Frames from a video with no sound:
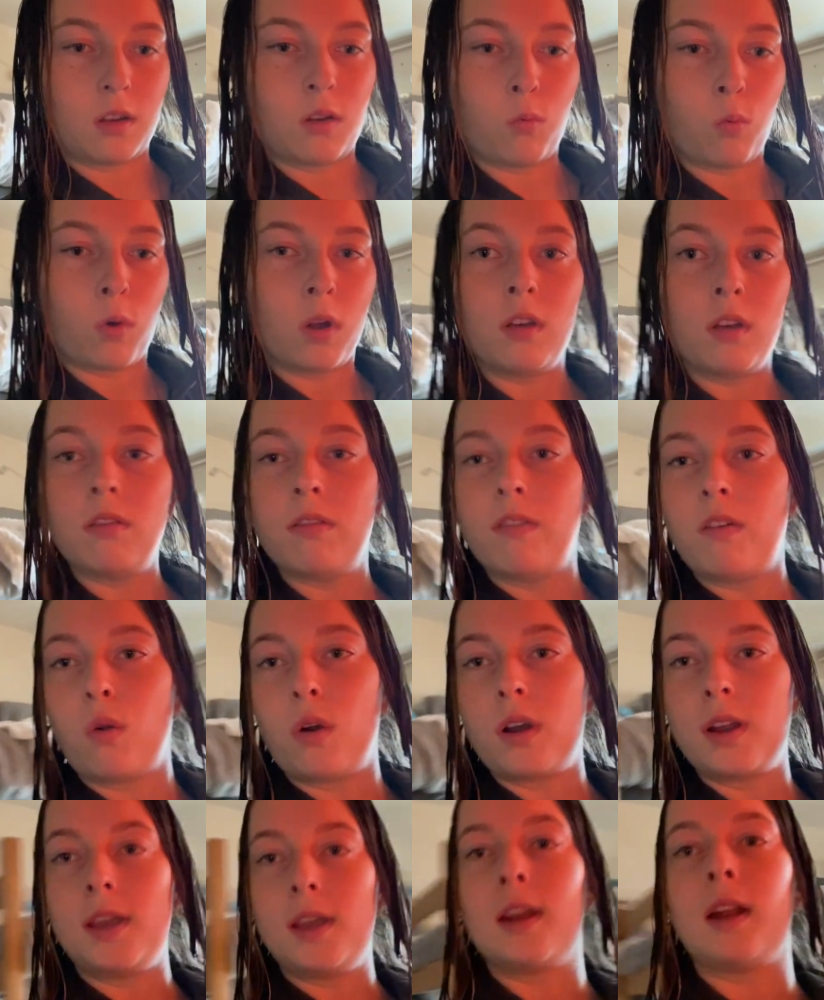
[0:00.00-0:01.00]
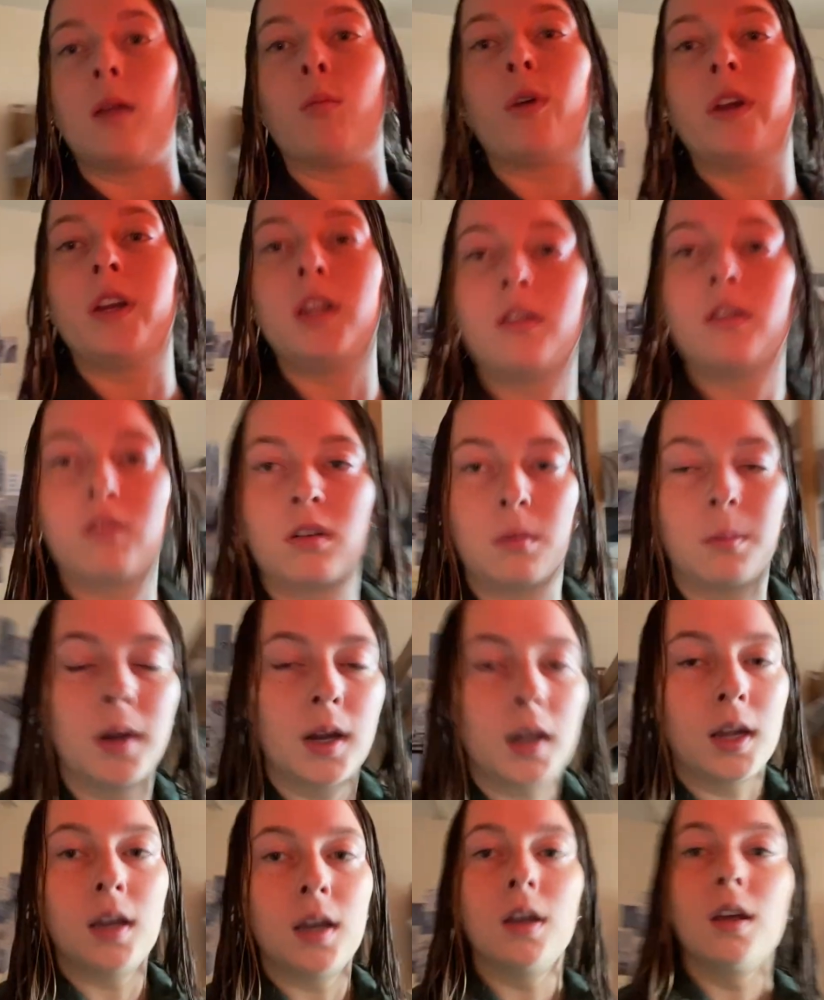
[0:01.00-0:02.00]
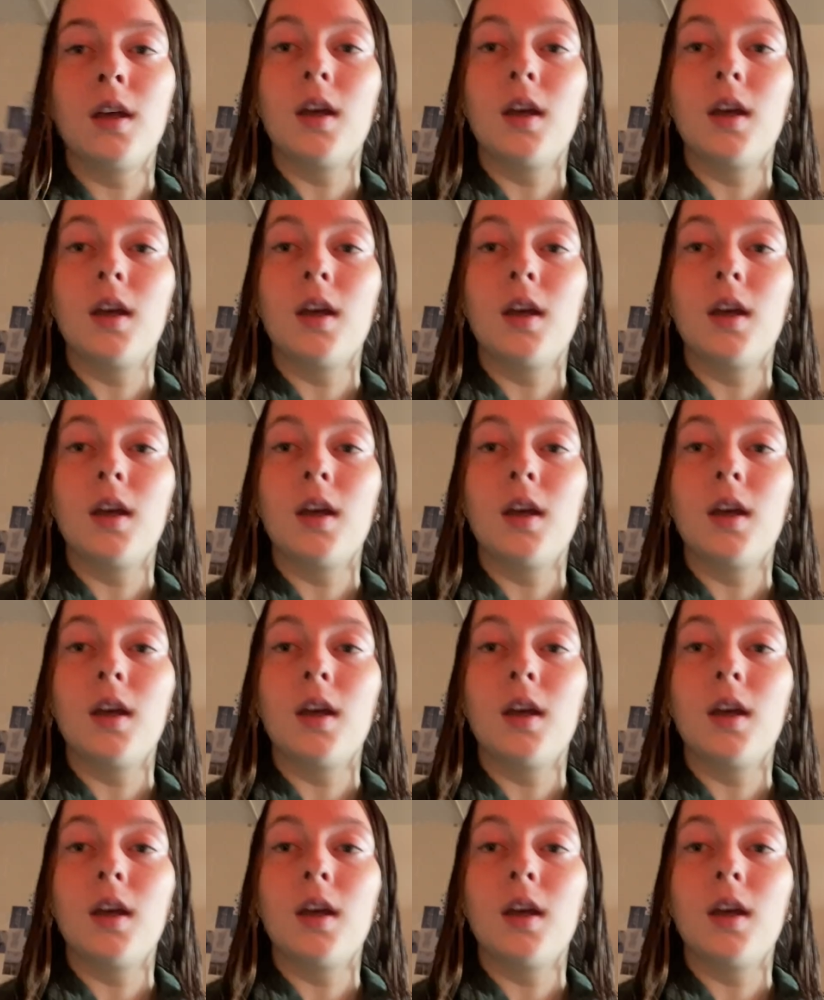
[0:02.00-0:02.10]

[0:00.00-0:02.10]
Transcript: 1:40 and I'm waiting for my